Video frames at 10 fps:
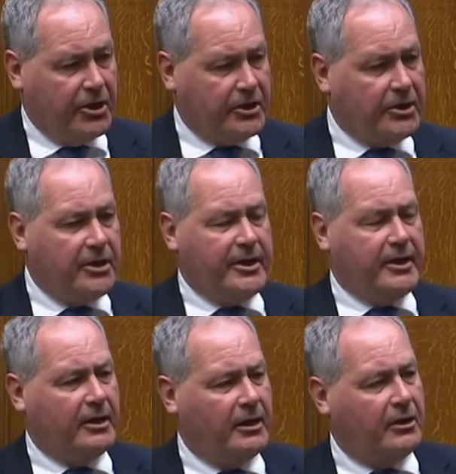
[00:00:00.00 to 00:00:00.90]
Can
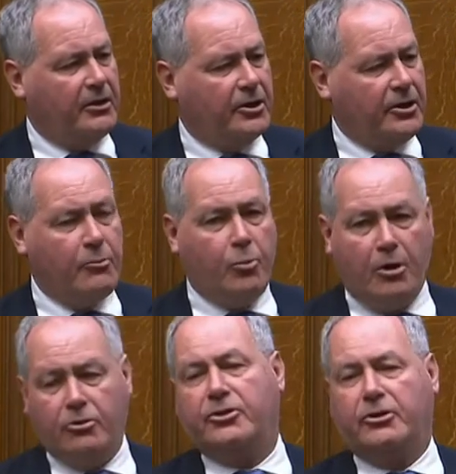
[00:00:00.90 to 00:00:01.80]
I
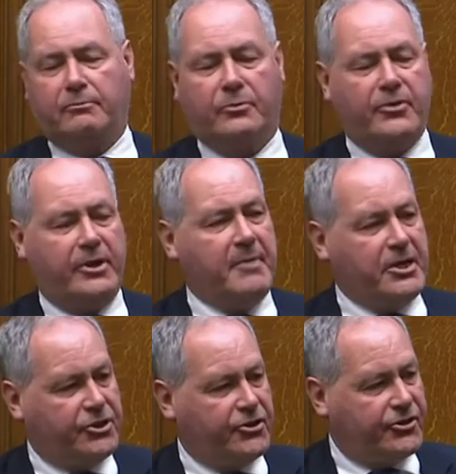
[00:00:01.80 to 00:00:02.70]
welcome the
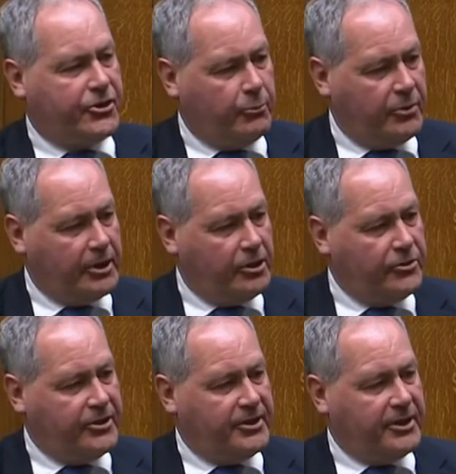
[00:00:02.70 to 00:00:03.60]
measures that were
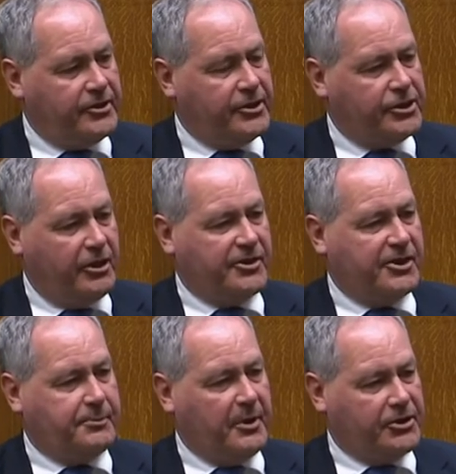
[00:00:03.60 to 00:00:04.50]
included in the
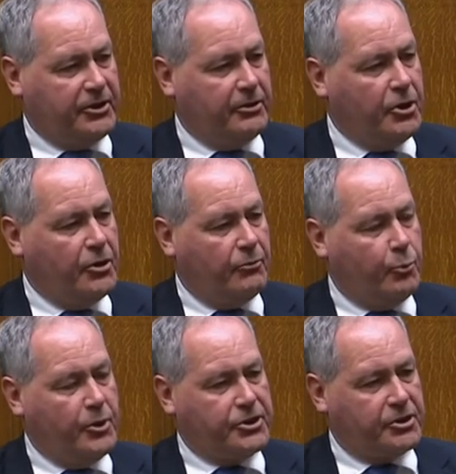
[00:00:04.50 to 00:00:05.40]
Chancellor's budget
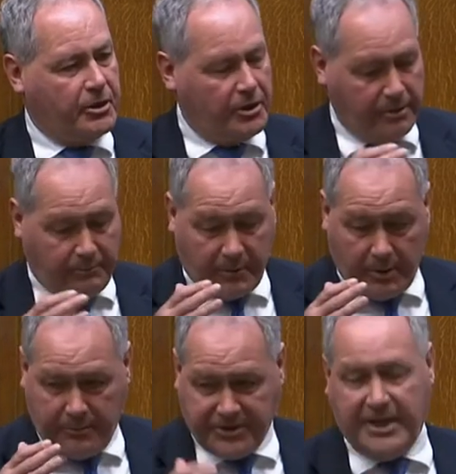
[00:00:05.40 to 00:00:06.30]
which
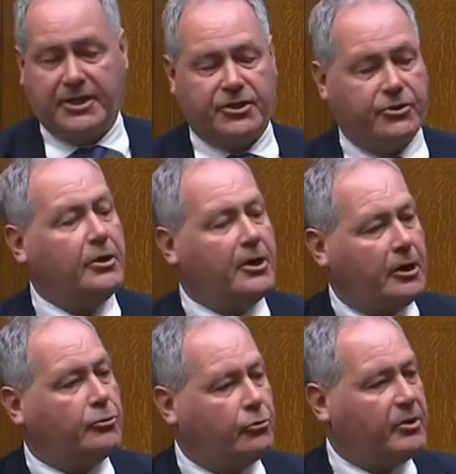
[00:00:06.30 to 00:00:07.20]
pertain to
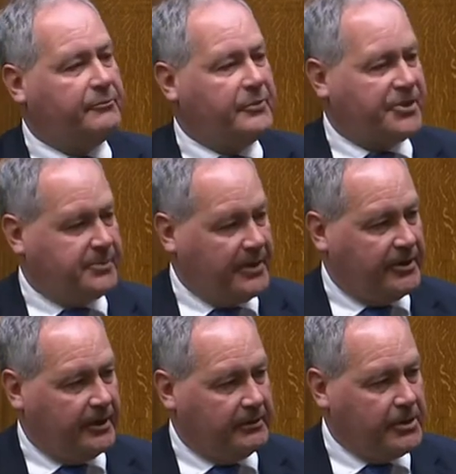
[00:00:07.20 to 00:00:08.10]
local government
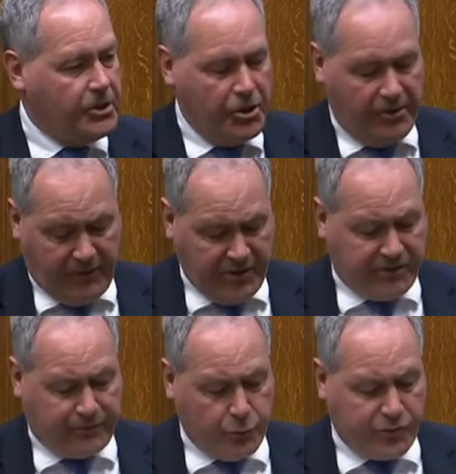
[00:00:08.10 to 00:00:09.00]
spending?
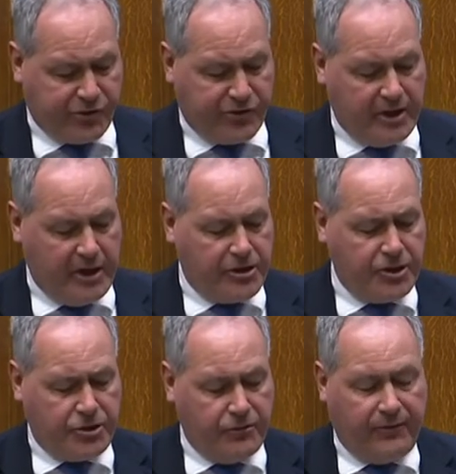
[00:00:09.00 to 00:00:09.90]
First, of course, the
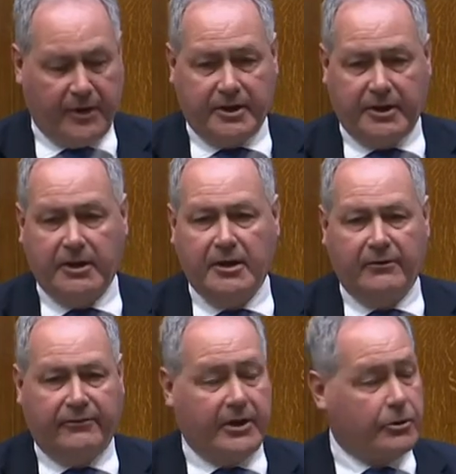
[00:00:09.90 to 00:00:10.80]
additional funding
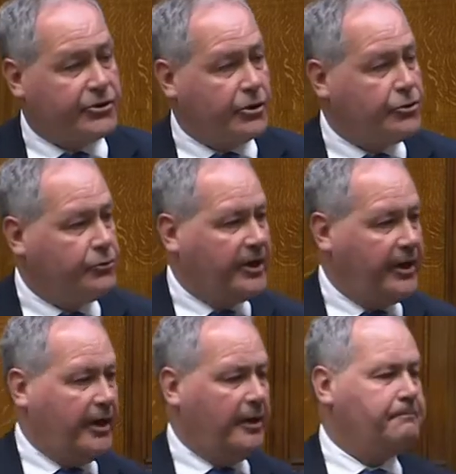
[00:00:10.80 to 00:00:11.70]
for adult social
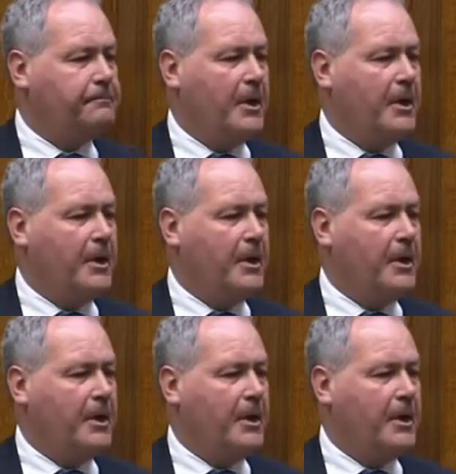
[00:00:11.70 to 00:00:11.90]
care